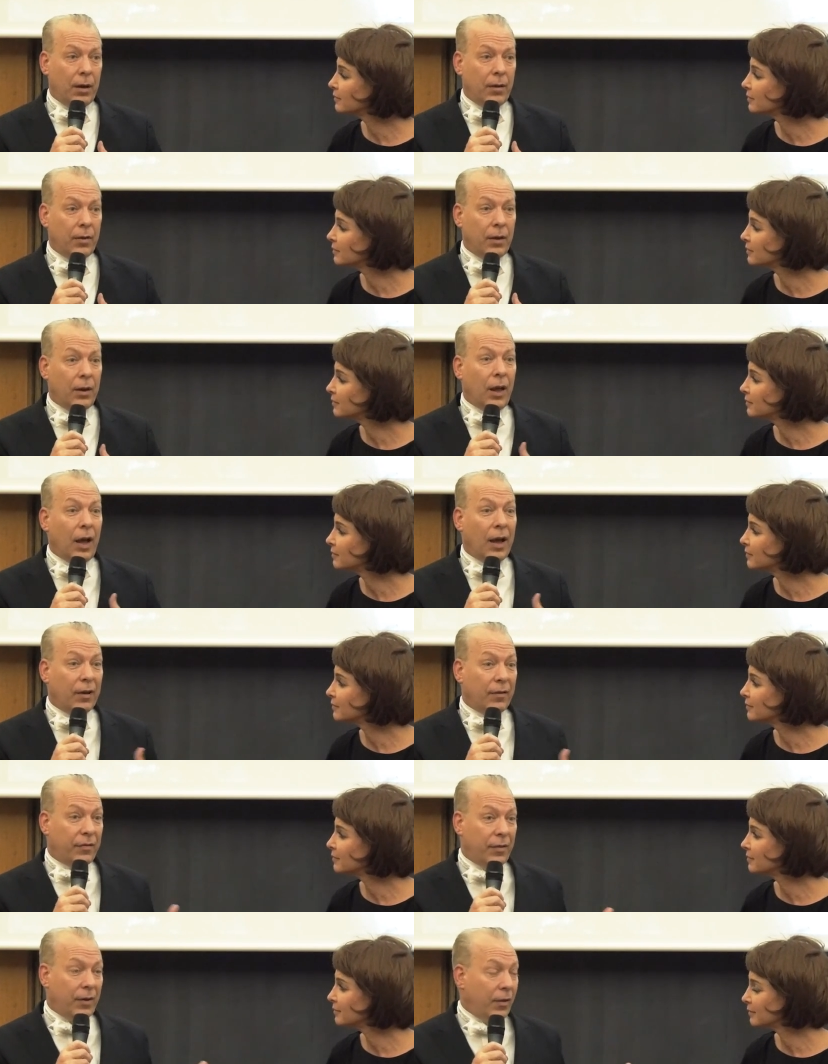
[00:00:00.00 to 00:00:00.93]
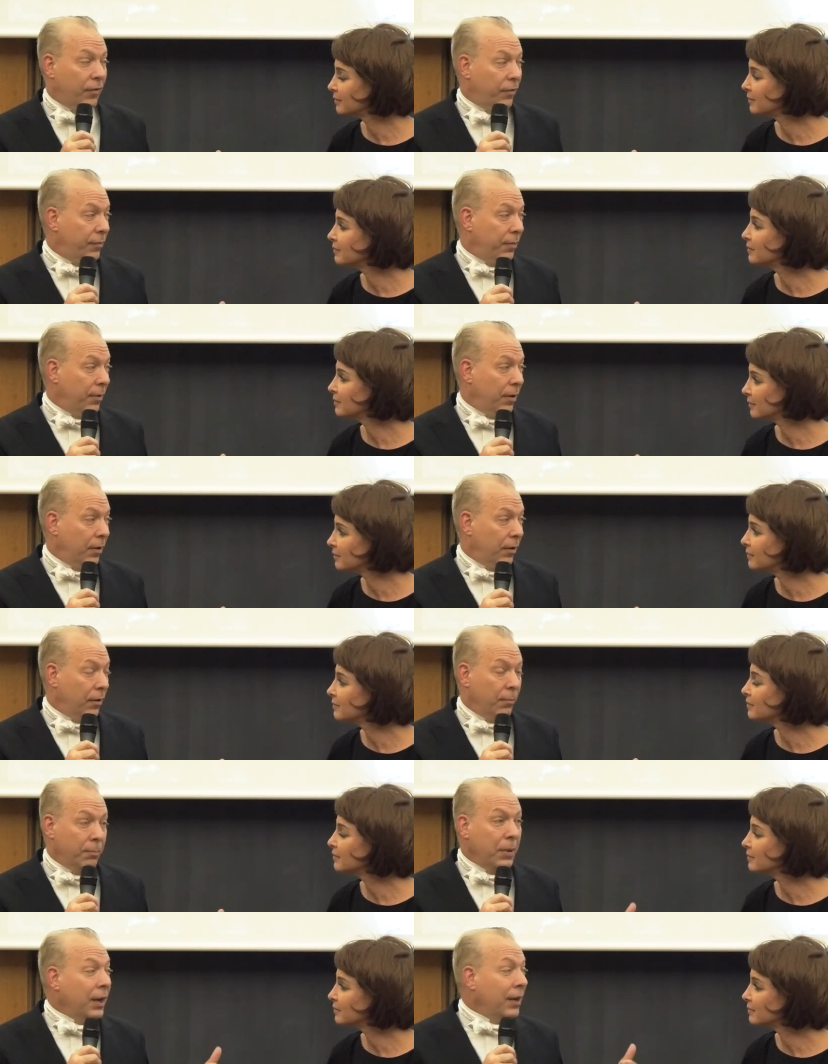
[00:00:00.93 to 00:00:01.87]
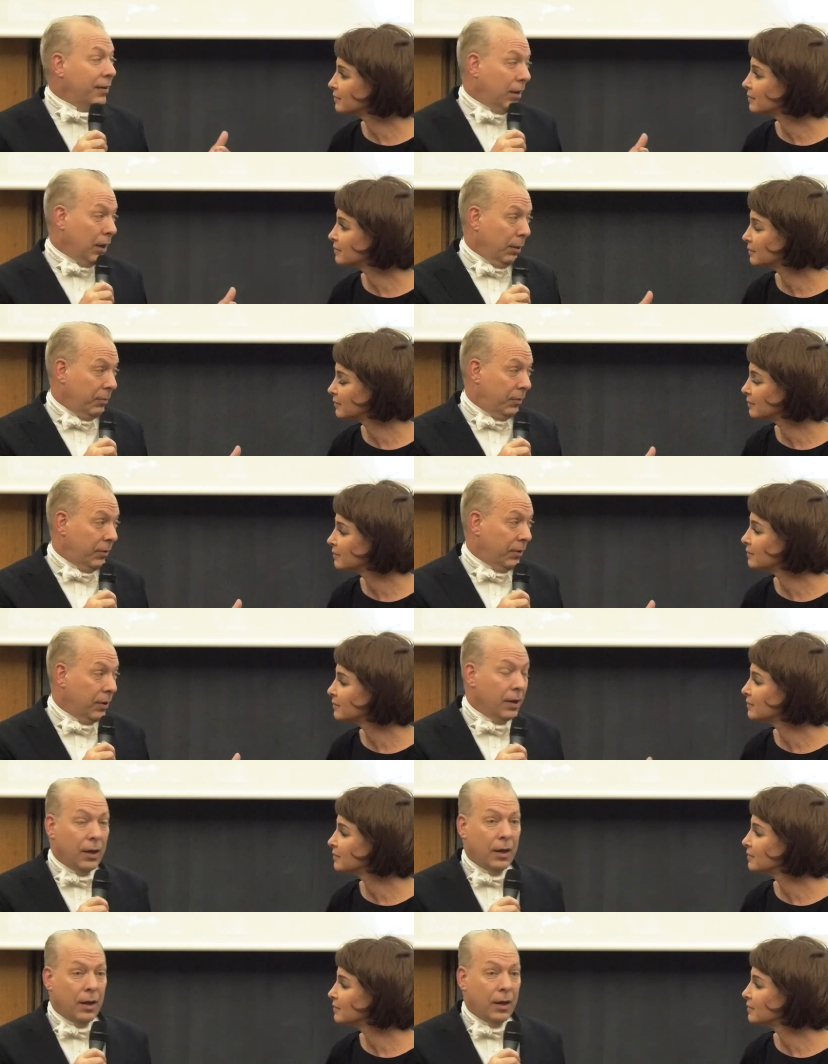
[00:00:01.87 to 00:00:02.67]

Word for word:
Speaker 1: the life of uh, many times.